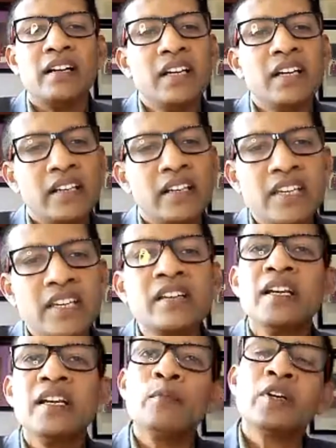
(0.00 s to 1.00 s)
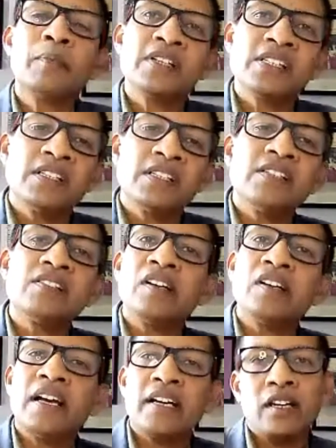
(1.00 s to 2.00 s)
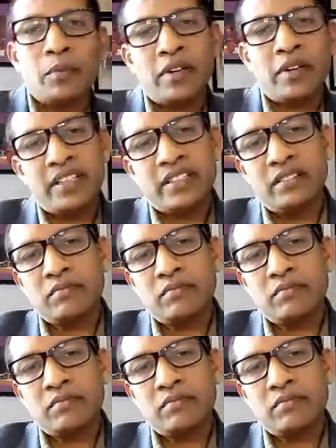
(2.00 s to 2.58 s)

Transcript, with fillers: Again, Glenmore represents the Sri Lankan operation.